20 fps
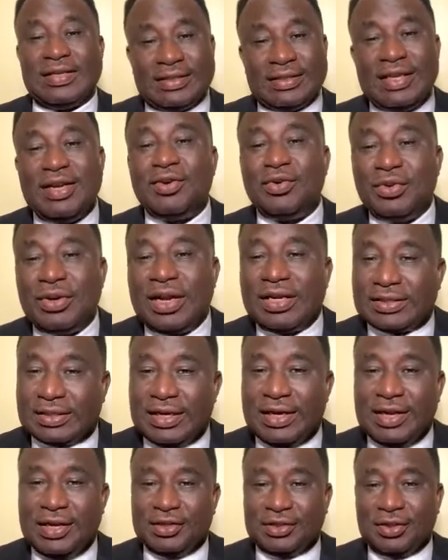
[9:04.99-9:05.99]
at a single
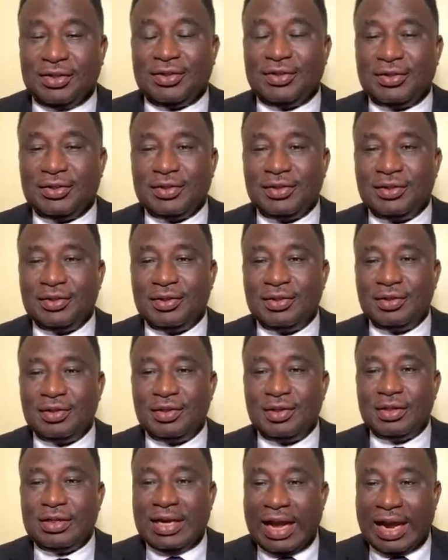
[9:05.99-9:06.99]
destination.
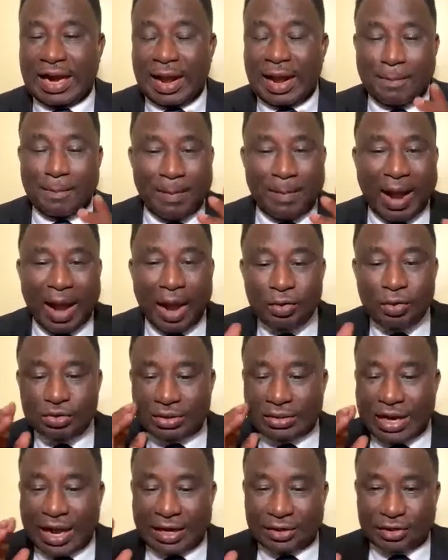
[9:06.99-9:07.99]
There are
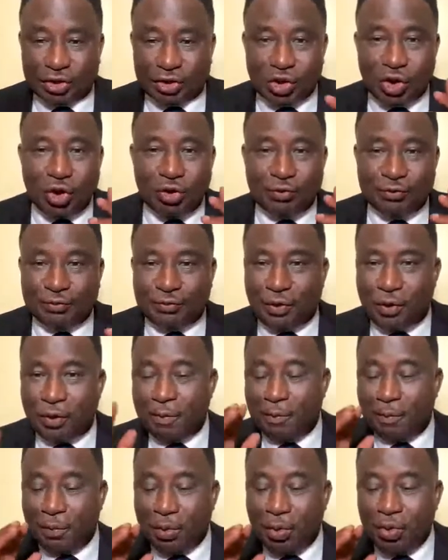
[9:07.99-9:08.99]
mouths that talk
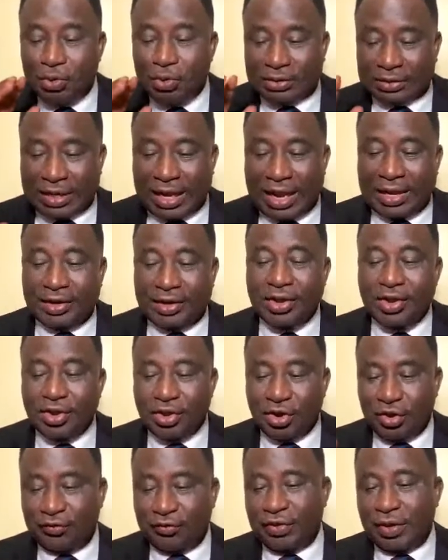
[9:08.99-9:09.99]
from both sides
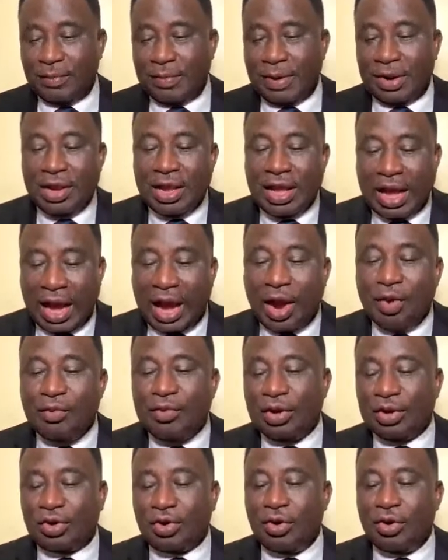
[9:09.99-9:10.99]
of the mouth. I
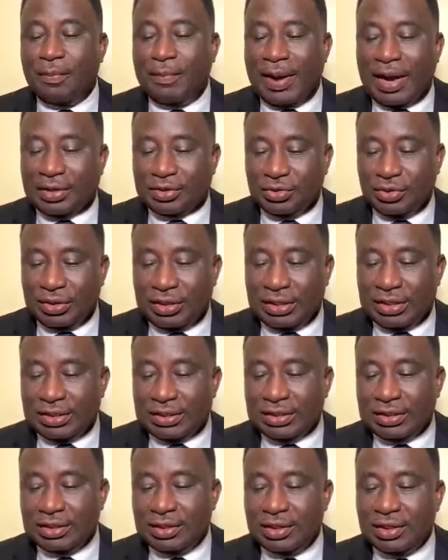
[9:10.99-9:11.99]
will come back to
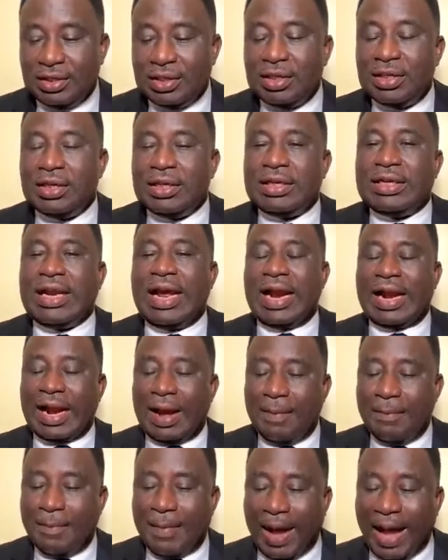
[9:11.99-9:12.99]
this. There
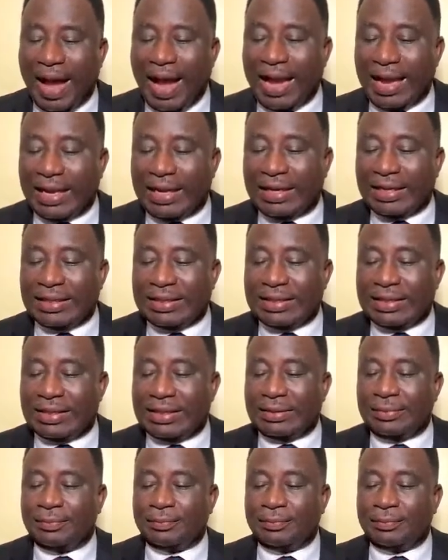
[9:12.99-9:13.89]
are minds